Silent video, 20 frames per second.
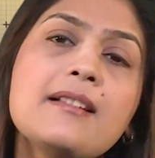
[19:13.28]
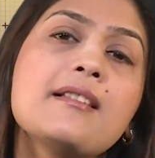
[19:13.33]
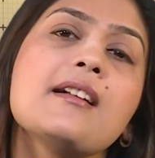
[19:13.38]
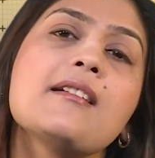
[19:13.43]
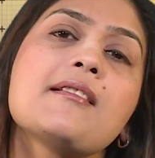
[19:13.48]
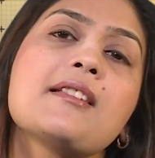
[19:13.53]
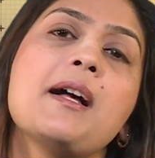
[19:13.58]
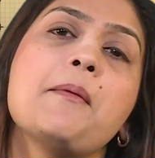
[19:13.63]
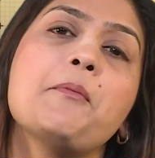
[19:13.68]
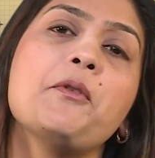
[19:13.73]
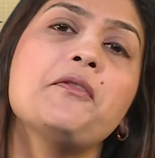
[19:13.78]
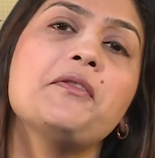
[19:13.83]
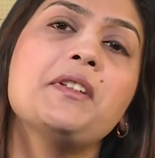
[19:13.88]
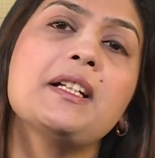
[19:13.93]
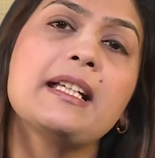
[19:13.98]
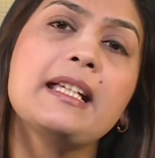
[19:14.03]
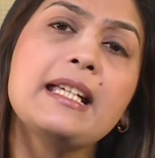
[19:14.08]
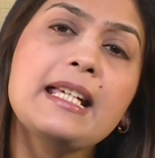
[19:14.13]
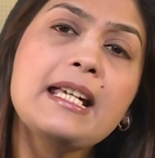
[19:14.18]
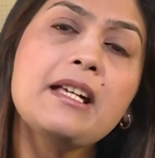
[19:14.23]
are some of the
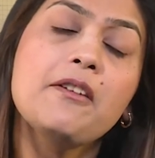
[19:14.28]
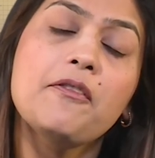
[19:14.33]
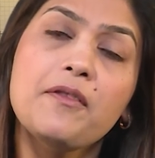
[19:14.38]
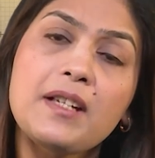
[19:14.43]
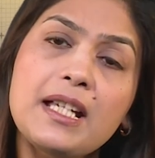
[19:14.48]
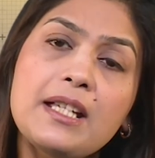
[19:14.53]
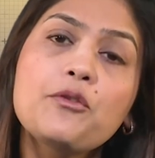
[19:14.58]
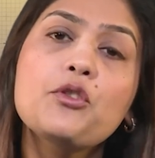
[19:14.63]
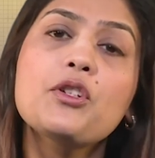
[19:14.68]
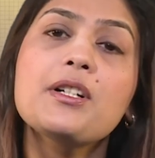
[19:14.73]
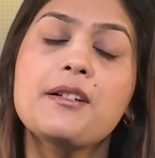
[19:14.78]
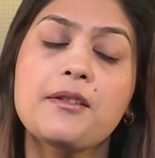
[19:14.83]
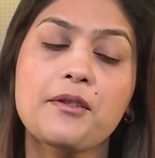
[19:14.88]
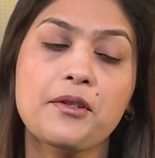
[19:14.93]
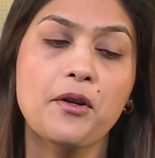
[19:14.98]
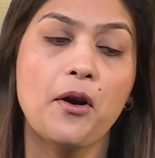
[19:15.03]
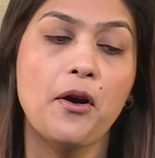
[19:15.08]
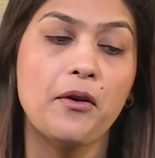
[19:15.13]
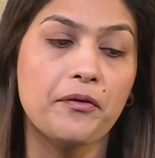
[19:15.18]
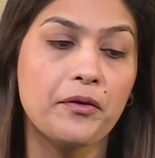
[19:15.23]
key features
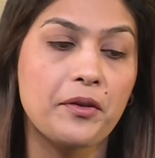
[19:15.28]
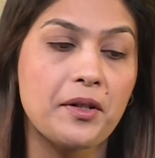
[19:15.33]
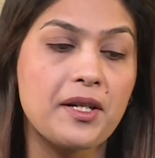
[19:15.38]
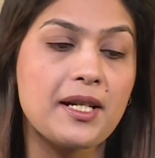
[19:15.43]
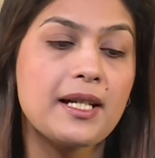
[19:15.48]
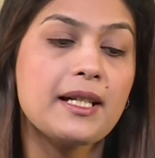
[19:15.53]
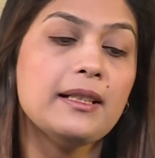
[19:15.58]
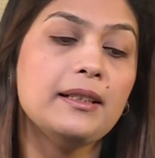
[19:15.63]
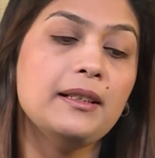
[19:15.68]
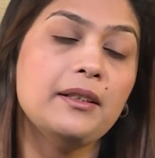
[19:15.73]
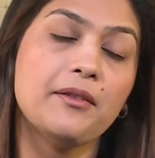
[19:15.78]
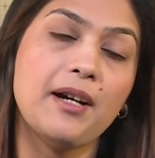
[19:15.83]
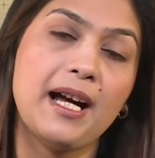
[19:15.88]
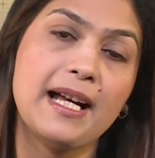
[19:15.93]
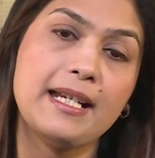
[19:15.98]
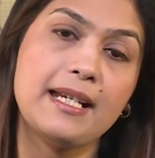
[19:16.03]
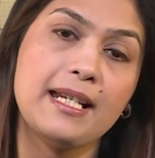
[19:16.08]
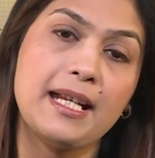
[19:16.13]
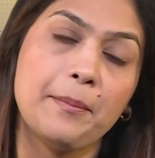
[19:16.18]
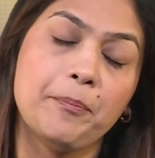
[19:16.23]
of critical
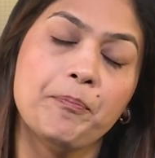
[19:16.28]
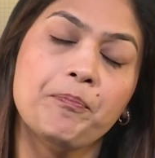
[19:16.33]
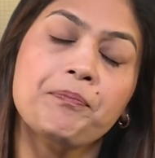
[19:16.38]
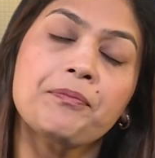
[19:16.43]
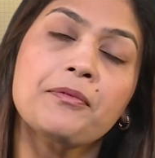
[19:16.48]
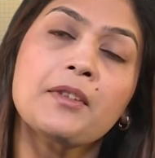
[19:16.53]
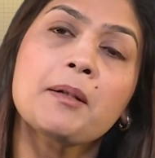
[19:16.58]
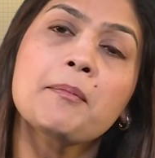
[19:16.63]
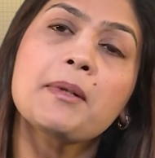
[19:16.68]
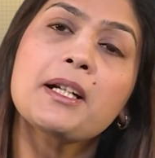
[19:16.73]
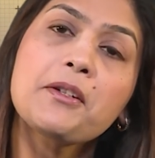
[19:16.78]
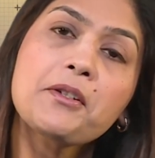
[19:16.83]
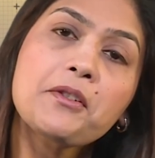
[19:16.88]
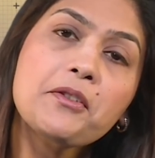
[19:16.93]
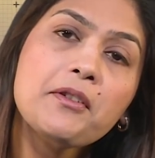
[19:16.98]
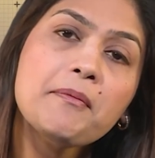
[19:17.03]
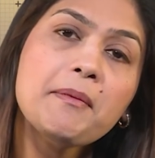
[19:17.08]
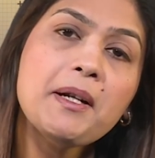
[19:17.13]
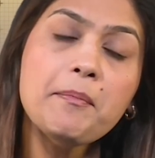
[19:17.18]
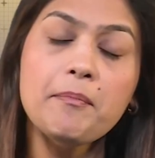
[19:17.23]
writing. Because
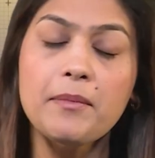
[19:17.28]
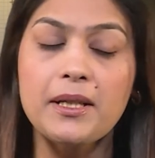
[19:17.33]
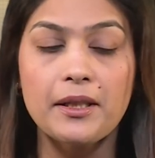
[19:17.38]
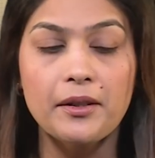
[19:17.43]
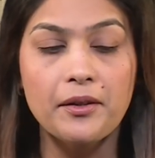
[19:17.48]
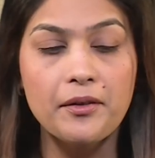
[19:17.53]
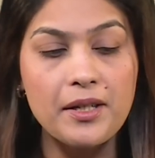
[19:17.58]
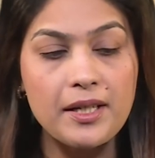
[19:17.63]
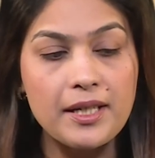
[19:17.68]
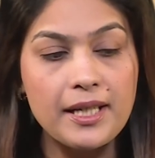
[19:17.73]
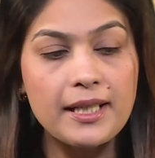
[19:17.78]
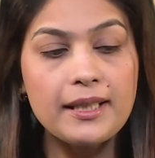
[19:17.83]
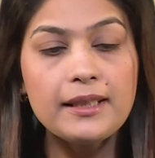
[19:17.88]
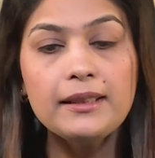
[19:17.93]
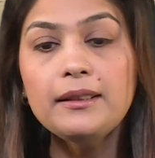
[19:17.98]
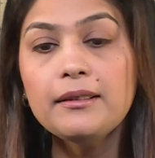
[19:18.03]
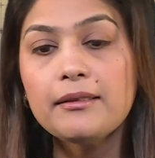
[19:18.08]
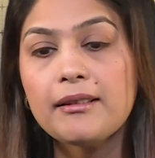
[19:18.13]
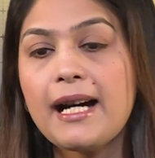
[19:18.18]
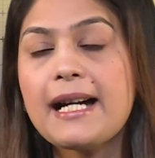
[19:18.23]
remember,
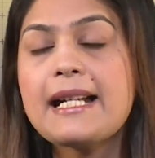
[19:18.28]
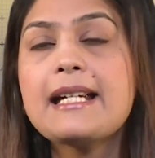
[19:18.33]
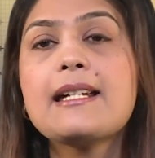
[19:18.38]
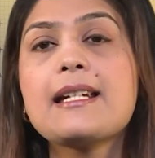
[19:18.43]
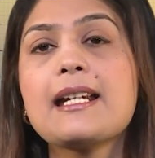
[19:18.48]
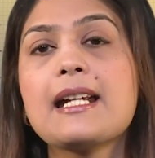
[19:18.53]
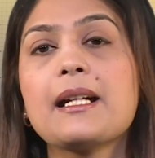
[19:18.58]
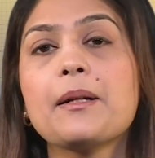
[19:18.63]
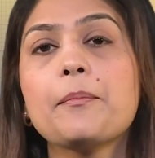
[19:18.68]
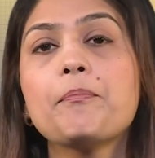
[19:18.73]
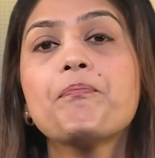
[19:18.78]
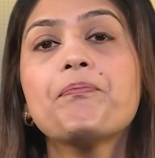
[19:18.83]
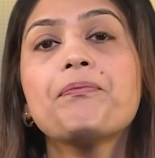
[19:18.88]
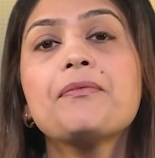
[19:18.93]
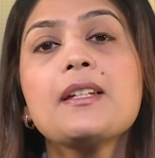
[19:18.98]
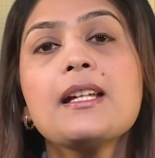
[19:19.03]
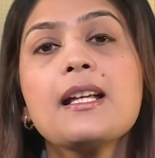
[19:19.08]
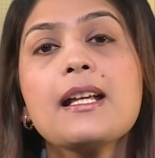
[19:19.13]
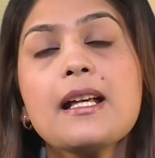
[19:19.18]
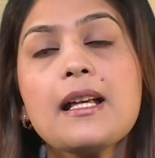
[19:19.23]
critical writing
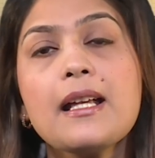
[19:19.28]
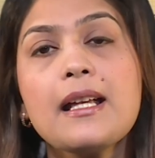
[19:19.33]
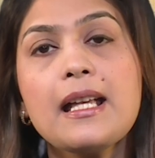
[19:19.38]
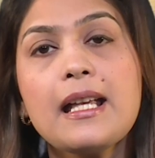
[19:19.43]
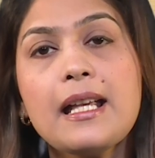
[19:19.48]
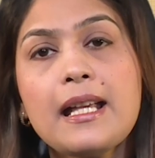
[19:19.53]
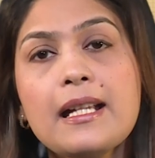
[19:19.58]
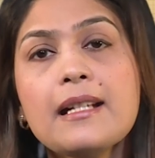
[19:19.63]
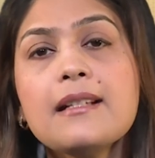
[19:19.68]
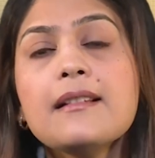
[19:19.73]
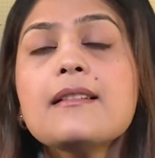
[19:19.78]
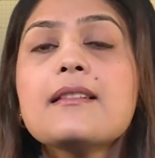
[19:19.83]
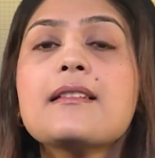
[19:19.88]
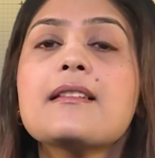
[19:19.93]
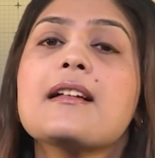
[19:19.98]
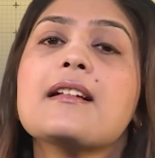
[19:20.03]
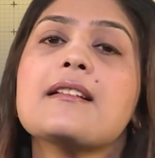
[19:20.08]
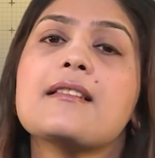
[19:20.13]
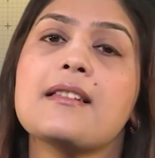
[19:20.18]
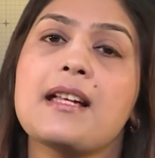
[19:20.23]
is
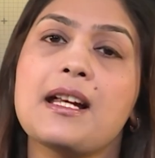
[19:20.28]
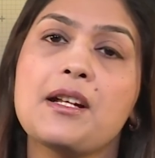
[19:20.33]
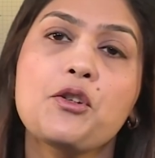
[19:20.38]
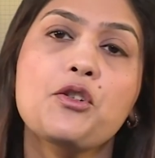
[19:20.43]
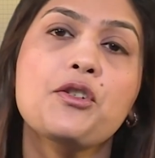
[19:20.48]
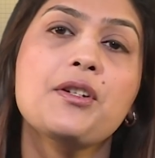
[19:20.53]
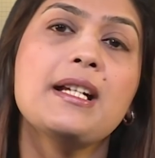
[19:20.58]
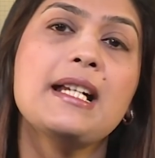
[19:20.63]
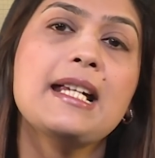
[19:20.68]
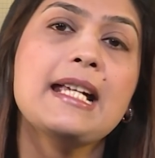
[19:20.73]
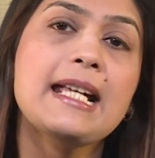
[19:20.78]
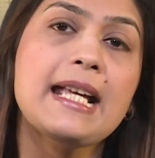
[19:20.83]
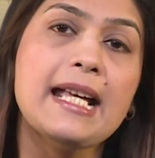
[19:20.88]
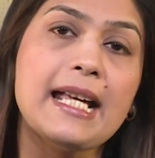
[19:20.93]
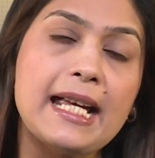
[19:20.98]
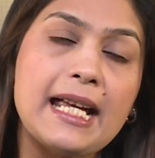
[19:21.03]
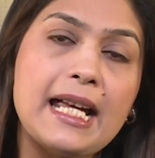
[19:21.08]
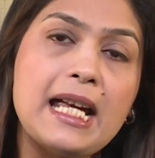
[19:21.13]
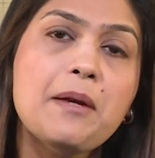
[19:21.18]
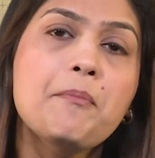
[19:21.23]
essentially
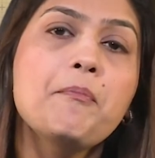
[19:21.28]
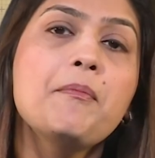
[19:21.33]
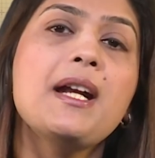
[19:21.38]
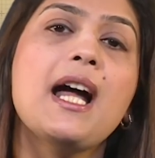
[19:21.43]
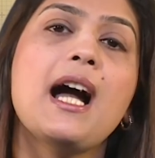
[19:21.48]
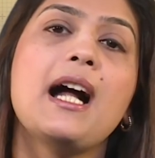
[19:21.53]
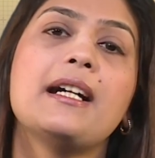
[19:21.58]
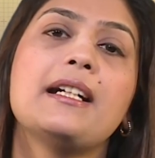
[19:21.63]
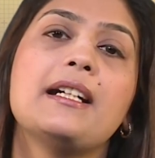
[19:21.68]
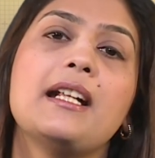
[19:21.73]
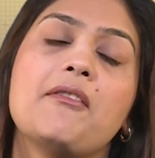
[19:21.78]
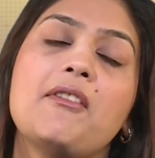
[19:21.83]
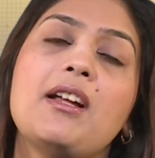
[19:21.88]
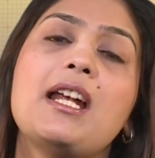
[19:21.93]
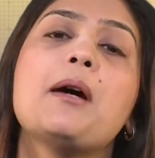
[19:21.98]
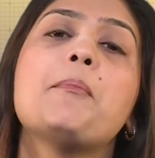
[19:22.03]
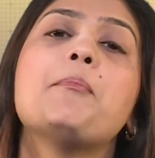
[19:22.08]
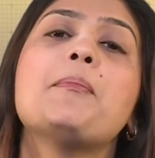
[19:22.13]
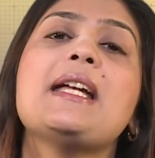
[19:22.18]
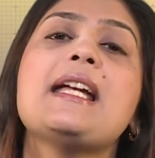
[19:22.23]
aimed at
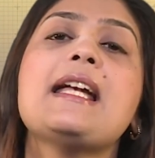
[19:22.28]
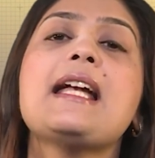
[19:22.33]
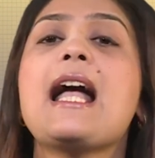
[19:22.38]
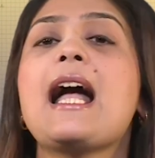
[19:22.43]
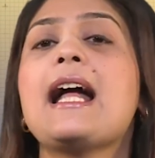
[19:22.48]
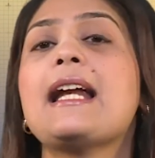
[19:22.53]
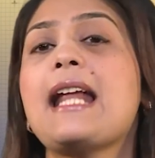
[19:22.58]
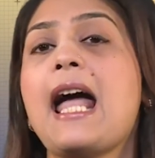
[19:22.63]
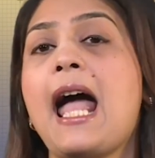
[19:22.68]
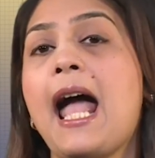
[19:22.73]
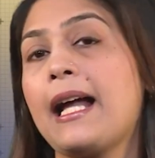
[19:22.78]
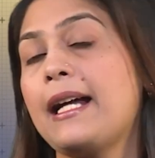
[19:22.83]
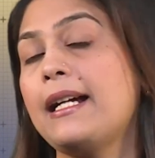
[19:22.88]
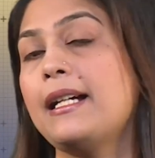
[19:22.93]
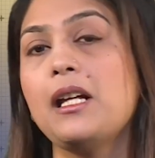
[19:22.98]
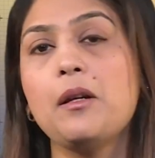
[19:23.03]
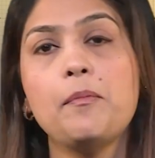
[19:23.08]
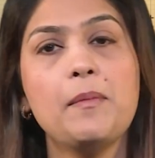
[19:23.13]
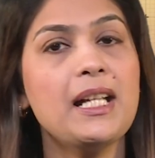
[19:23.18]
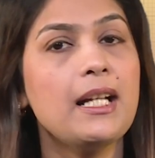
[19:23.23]
developing an
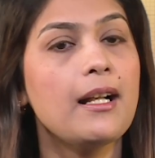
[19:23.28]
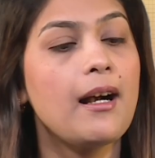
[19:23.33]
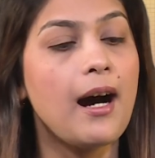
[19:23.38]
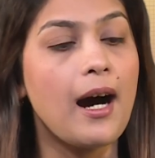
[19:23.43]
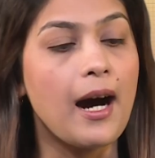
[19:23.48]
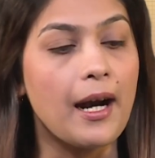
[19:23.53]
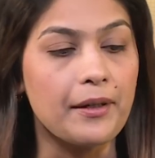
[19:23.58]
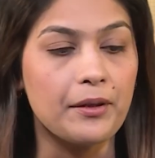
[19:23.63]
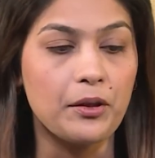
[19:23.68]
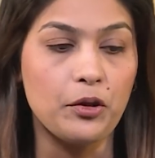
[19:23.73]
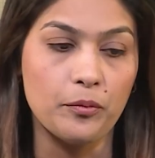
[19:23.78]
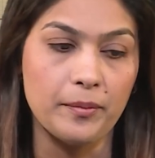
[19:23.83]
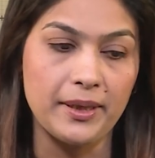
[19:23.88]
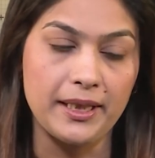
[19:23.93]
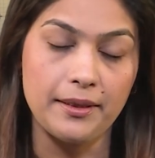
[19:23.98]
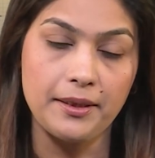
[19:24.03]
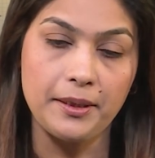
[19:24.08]
academic argument.